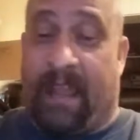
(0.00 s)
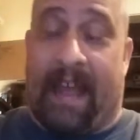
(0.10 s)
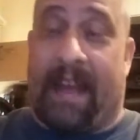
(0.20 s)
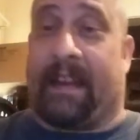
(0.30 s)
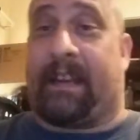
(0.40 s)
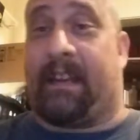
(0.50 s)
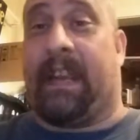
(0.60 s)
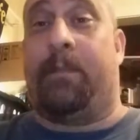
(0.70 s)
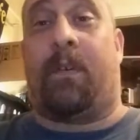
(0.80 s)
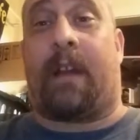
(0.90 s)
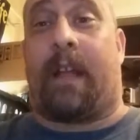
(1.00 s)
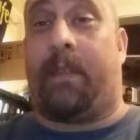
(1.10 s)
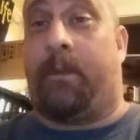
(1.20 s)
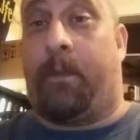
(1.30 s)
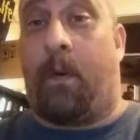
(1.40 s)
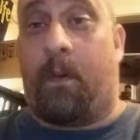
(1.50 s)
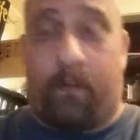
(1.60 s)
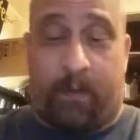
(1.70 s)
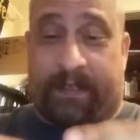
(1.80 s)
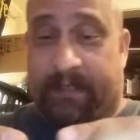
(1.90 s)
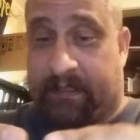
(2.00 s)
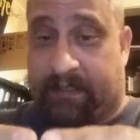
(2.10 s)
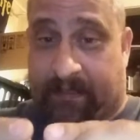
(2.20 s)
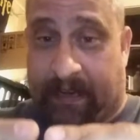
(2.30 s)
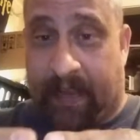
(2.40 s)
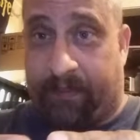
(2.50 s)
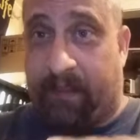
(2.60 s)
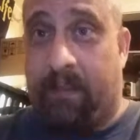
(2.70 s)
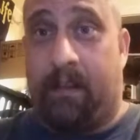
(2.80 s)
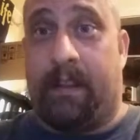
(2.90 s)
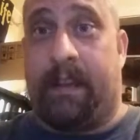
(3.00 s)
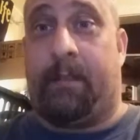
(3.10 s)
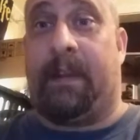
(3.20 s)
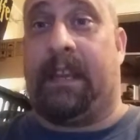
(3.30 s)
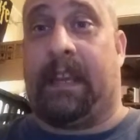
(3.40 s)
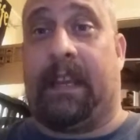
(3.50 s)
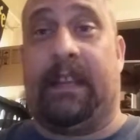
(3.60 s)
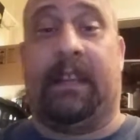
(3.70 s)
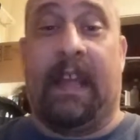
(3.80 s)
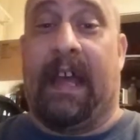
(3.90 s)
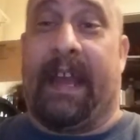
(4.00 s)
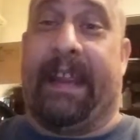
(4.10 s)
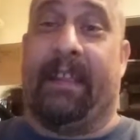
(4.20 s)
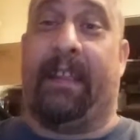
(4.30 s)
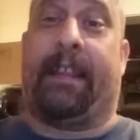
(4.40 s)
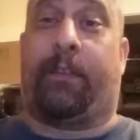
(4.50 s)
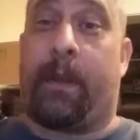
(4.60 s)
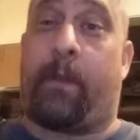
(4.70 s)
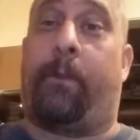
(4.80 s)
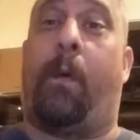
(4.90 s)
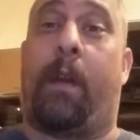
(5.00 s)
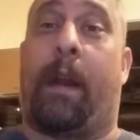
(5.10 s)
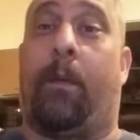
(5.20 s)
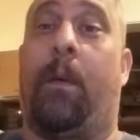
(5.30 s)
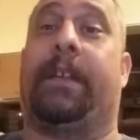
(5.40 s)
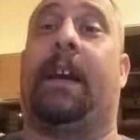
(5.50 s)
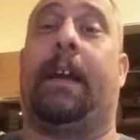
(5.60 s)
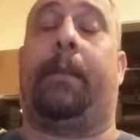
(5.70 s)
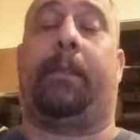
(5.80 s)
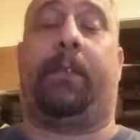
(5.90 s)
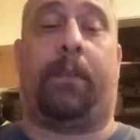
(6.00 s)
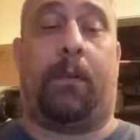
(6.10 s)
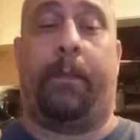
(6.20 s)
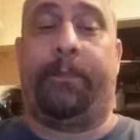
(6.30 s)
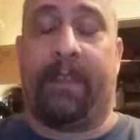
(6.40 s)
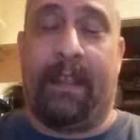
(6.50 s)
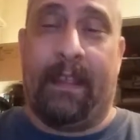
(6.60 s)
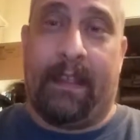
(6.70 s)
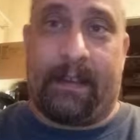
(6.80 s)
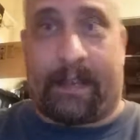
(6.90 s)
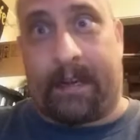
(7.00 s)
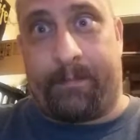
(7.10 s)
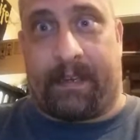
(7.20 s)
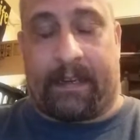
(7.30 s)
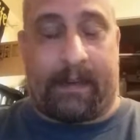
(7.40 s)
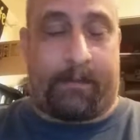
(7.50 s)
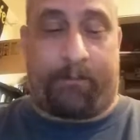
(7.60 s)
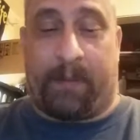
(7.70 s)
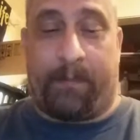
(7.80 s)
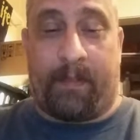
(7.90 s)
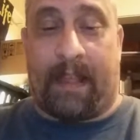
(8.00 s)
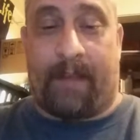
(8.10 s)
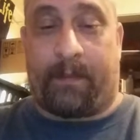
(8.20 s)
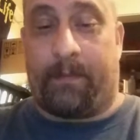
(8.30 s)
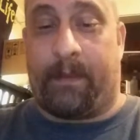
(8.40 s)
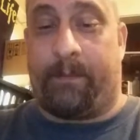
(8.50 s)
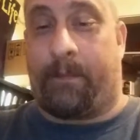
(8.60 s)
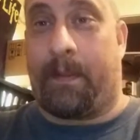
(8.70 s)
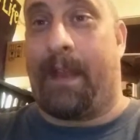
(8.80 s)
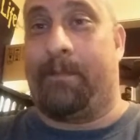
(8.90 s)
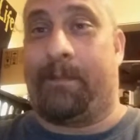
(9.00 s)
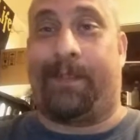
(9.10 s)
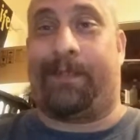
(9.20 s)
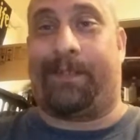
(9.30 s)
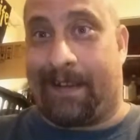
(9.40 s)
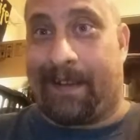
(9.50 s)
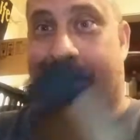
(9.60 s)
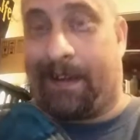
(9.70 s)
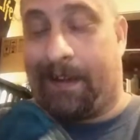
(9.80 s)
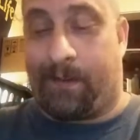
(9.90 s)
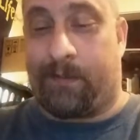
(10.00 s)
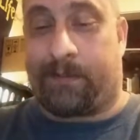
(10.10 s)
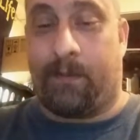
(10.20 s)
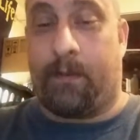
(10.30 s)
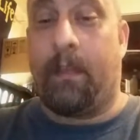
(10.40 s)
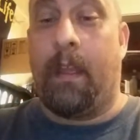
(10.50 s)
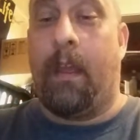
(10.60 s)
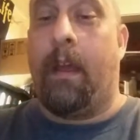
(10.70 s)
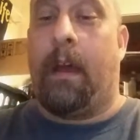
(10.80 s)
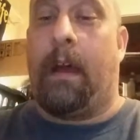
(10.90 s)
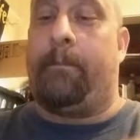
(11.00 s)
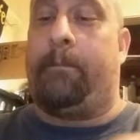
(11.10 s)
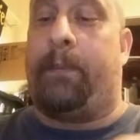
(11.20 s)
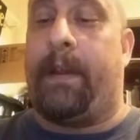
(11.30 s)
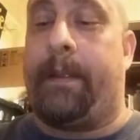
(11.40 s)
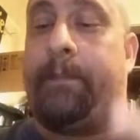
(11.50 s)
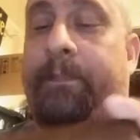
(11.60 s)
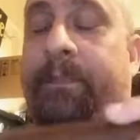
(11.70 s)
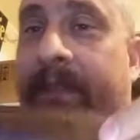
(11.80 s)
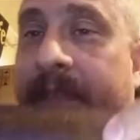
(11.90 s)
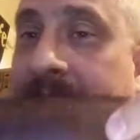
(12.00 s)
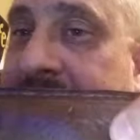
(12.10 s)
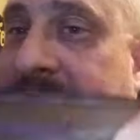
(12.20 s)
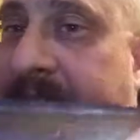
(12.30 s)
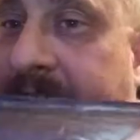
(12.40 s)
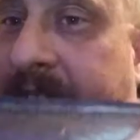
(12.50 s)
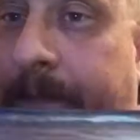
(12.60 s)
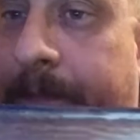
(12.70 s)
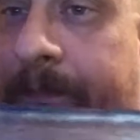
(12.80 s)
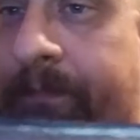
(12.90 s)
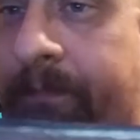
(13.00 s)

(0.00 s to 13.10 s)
at a keyboard on the phone, which has got the little itty bitty keys, I hit like 3 or 4 at one time. So people laugh at me for that because I gotta kind of go slow. But the stitching